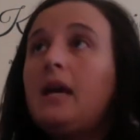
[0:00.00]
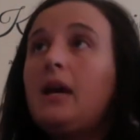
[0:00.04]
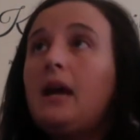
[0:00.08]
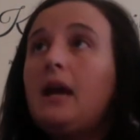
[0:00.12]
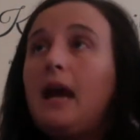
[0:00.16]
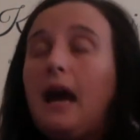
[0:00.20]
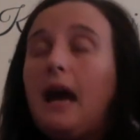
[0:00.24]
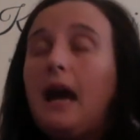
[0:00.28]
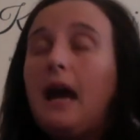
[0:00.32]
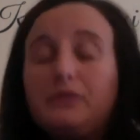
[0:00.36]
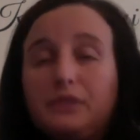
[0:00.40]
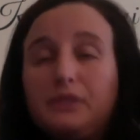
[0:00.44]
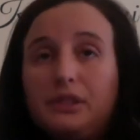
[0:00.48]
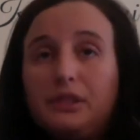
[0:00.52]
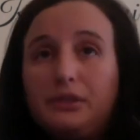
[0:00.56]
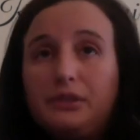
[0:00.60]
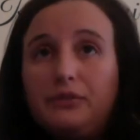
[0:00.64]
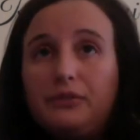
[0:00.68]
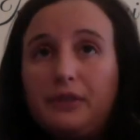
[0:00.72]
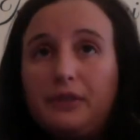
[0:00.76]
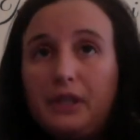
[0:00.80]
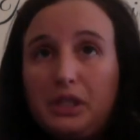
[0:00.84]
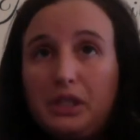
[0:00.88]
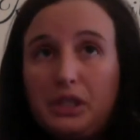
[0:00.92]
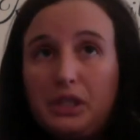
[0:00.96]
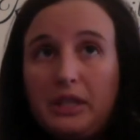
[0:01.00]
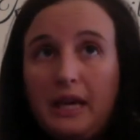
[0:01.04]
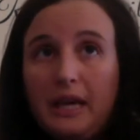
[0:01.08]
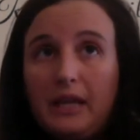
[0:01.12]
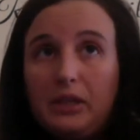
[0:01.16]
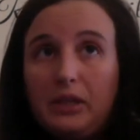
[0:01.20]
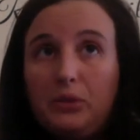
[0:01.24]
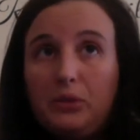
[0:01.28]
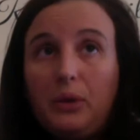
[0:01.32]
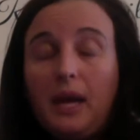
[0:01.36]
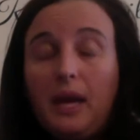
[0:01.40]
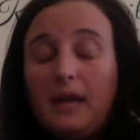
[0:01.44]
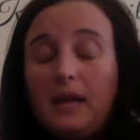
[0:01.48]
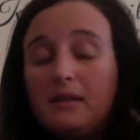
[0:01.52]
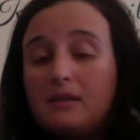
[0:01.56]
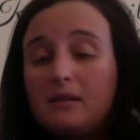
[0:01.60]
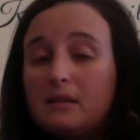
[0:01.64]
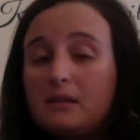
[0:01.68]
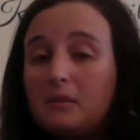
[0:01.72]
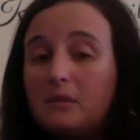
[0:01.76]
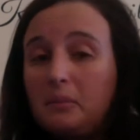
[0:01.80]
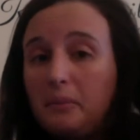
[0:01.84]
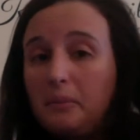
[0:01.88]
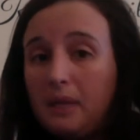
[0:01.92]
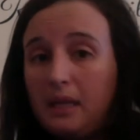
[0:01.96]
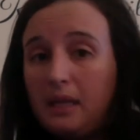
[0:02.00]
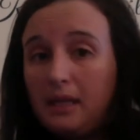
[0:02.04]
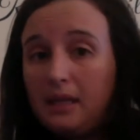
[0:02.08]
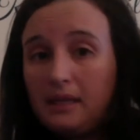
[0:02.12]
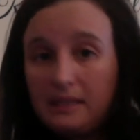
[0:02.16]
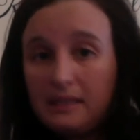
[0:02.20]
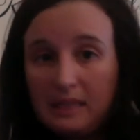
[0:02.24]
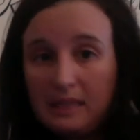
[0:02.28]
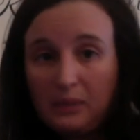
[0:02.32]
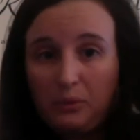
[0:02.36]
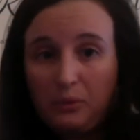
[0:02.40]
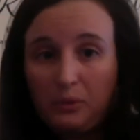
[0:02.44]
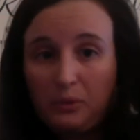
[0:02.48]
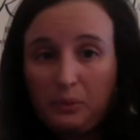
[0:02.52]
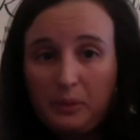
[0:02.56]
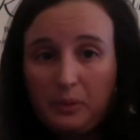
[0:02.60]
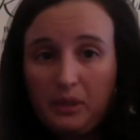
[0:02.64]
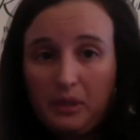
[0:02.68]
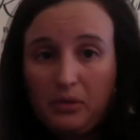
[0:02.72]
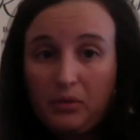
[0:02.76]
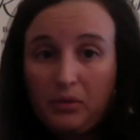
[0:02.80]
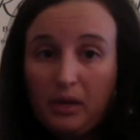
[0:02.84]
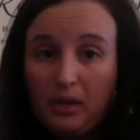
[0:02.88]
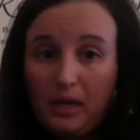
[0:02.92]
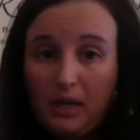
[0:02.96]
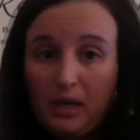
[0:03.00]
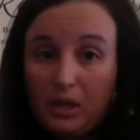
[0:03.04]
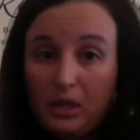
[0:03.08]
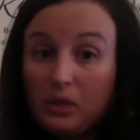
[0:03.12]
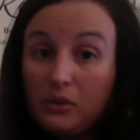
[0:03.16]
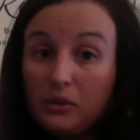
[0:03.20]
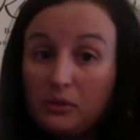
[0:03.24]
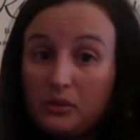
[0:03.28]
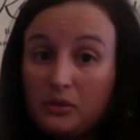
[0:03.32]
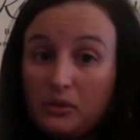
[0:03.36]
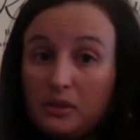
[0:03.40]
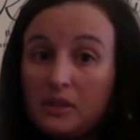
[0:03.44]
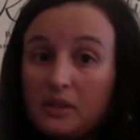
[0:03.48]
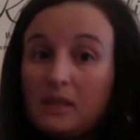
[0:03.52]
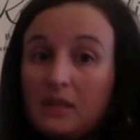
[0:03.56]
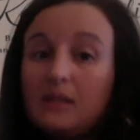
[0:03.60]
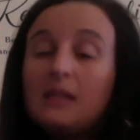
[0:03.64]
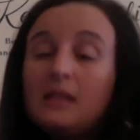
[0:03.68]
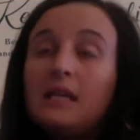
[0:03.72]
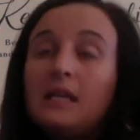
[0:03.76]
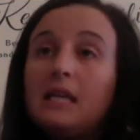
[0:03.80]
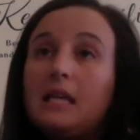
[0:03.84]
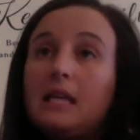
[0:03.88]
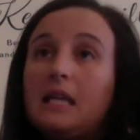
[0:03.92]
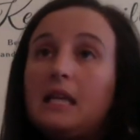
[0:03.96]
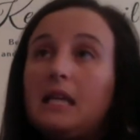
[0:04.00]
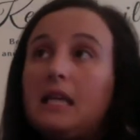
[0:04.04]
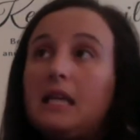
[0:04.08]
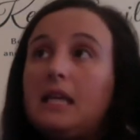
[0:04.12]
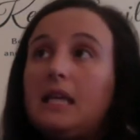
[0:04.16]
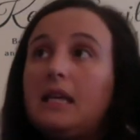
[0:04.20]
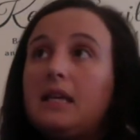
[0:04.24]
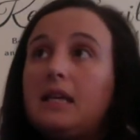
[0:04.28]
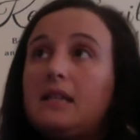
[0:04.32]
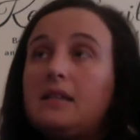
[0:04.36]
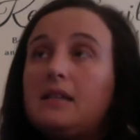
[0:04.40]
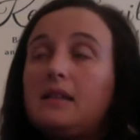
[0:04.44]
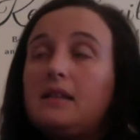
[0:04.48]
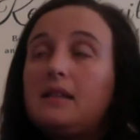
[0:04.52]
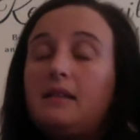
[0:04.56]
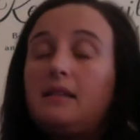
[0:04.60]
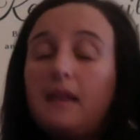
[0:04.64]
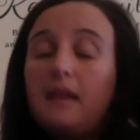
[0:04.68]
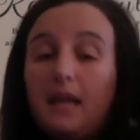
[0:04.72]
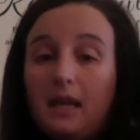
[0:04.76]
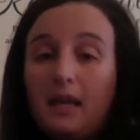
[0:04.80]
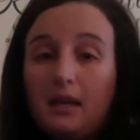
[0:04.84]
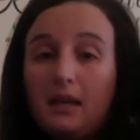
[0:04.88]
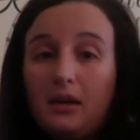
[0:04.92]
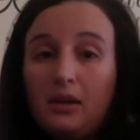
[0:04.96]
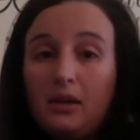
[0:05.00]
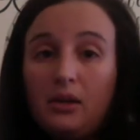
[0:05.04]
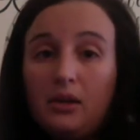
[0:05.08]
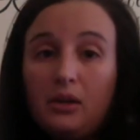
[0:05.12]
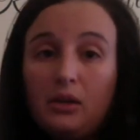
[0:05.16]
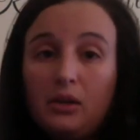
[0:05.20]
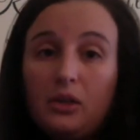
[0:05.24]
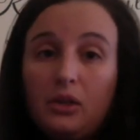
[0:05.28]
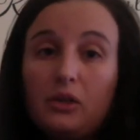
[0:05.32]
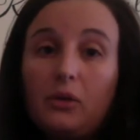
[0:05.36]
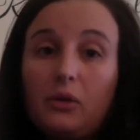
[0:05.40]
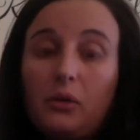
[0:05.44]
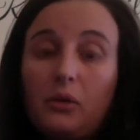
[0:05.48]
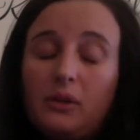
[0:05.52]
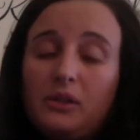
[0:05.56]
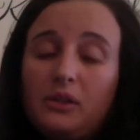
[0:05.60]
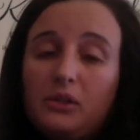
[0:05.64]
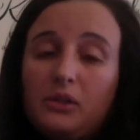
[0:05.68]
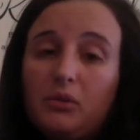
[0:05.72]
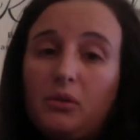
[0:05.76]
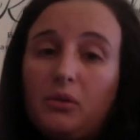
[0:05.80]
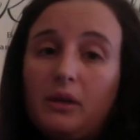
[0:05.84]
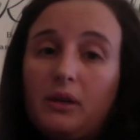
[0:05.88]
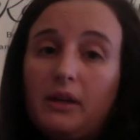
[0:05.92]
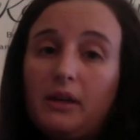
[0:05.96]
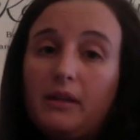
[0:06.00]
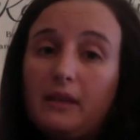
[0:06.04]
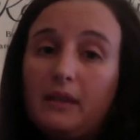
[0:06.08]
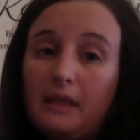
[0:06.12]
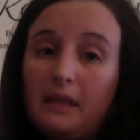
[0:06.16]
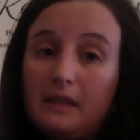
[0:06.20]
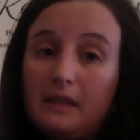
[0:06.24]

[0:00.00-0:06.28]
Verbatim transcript: After you finish that, you can submit it because I will be grading those. And then you're going to go on to Think